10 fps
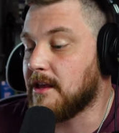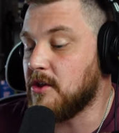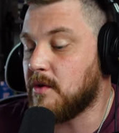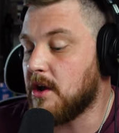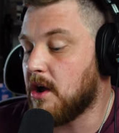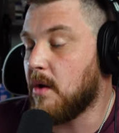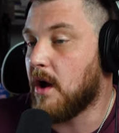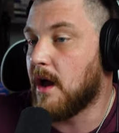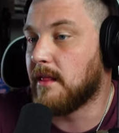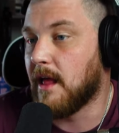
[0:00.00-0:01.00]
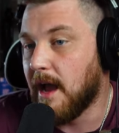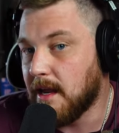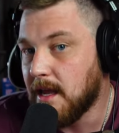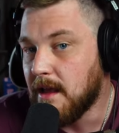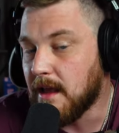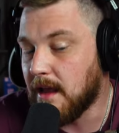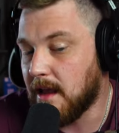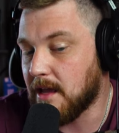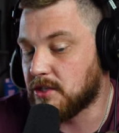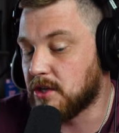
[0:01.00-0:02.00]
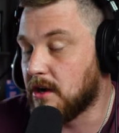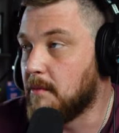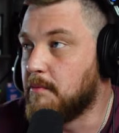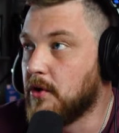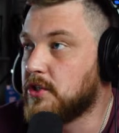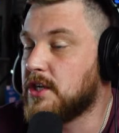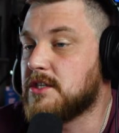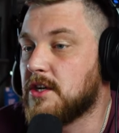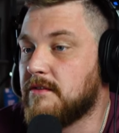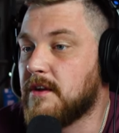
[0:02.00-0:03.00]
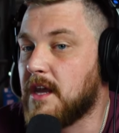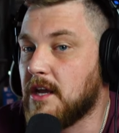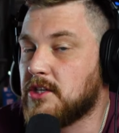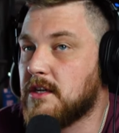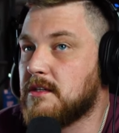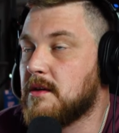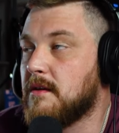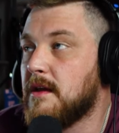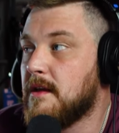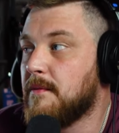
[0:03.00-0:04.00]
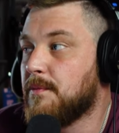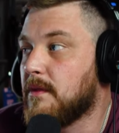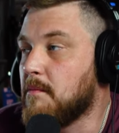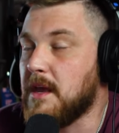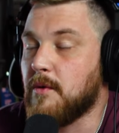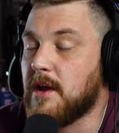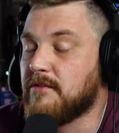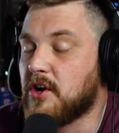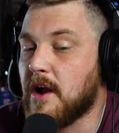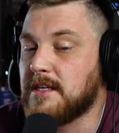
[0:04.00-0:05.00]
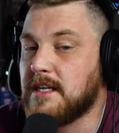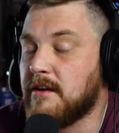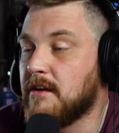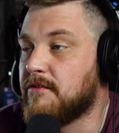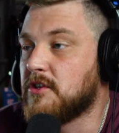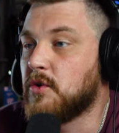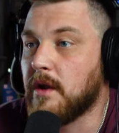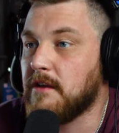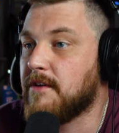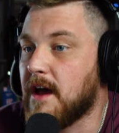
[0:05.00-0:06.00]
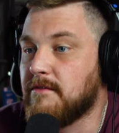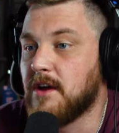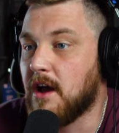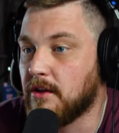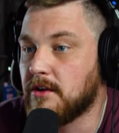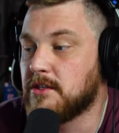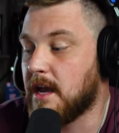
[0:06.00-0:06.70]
Like you can go online and get cert- a bullshit certification to meet whatever criteria for twenty-five dollars.